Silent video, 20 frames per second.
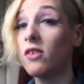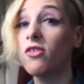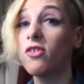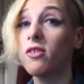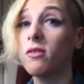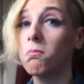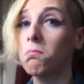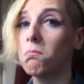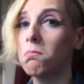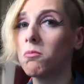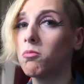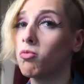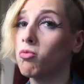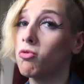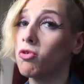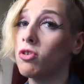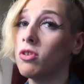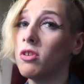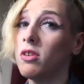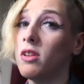it's
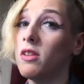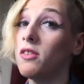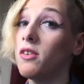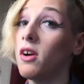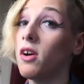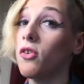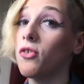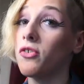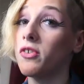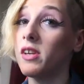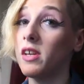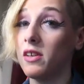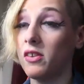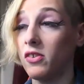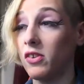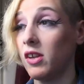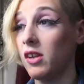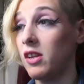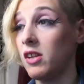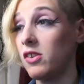a little
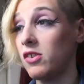decent.